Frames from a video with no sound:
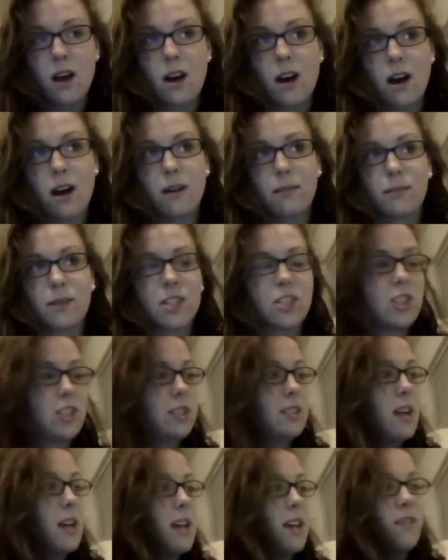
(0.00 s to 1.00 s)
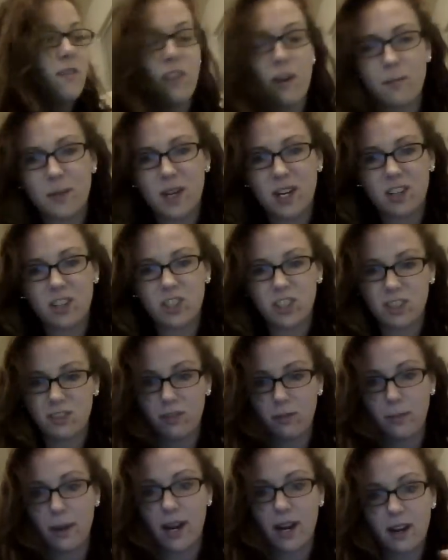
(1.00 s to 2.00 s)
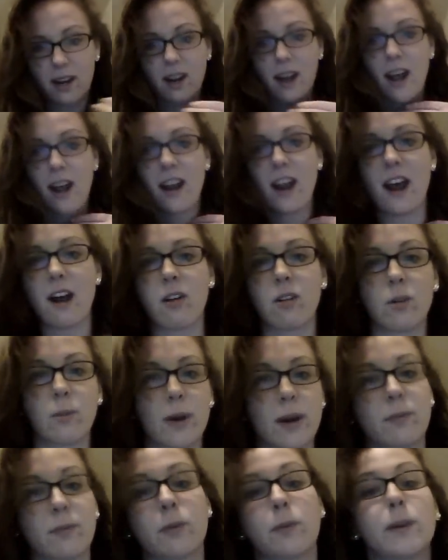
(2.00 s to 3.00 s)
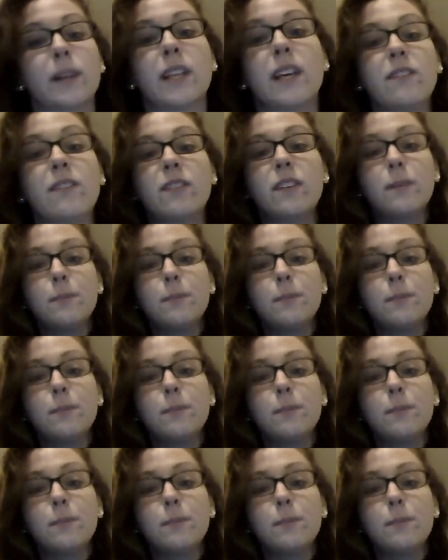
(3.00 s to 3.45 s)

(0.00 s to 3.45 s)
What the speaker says: Because she's not like from here. She's from about an hour away where we live.